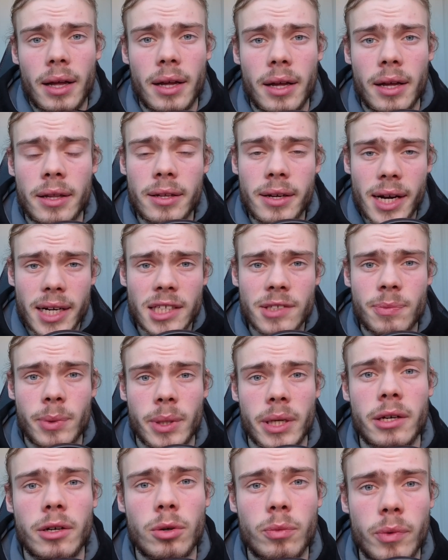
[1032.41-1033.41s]
In the next
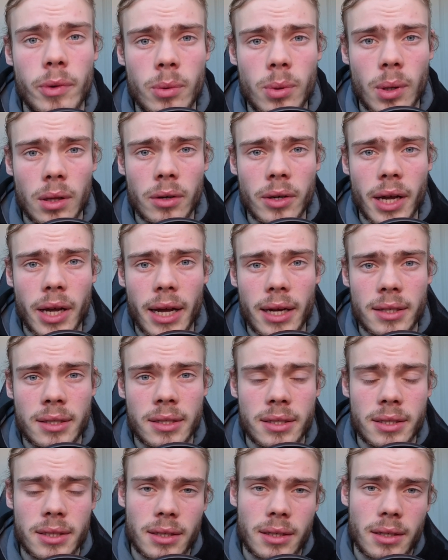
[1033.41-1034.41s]
video, we will look at
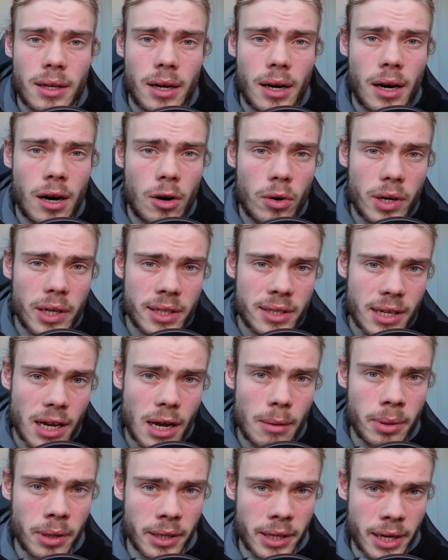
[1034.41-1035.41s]
our
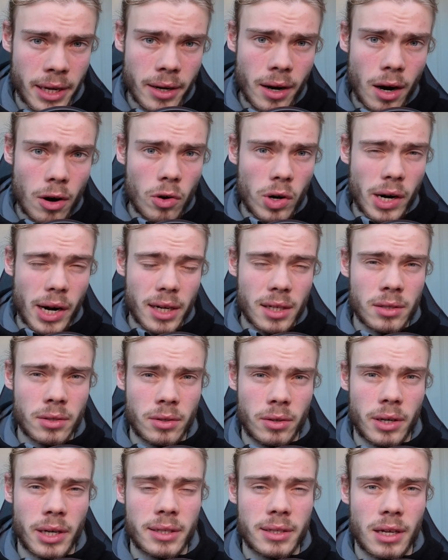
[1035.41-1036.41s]
example again, our
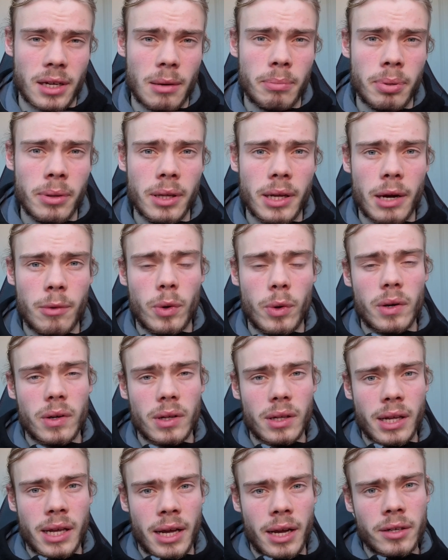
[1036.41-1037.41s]
XOR example, and we will
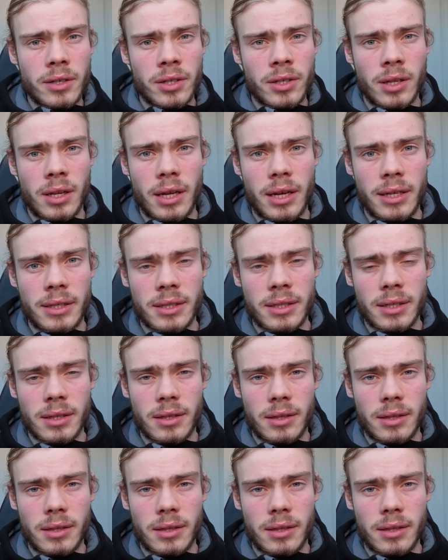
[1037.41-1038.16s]
calculate